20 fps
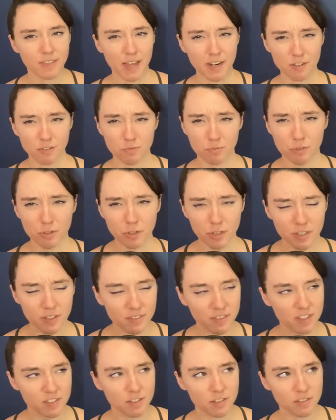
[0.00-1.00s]
That is
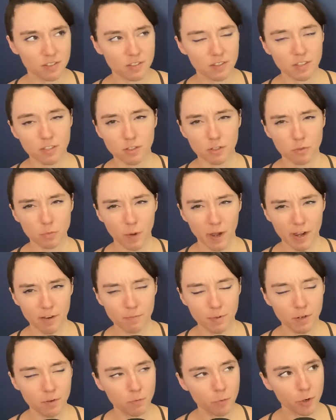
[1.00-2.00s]
really, this is
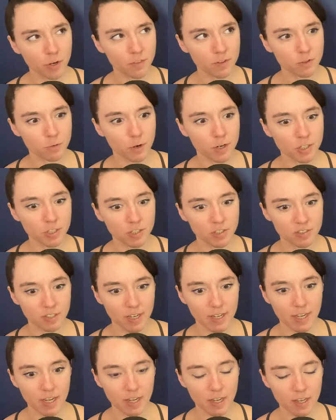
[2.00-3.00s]
why I've been avoiding this question,
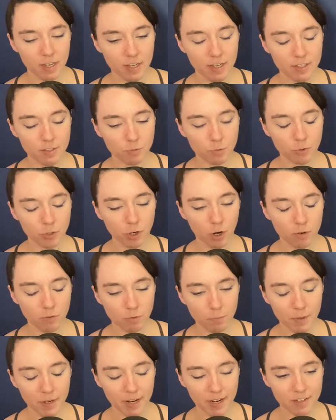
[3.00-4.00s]
because I can't, it's really
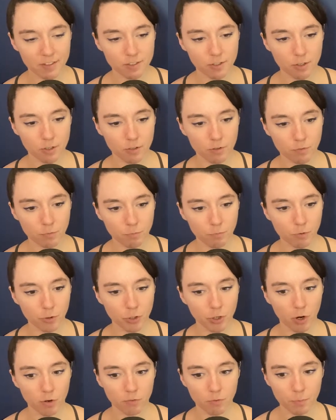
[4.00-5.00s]
hard for me to answer,
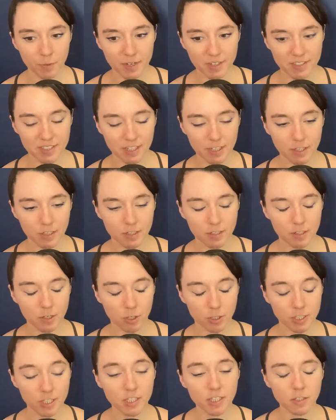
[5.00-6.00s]
really hard for me to
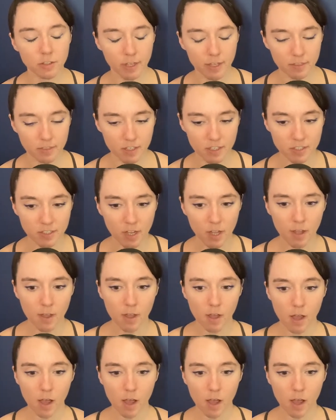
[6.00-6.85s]
articulate this.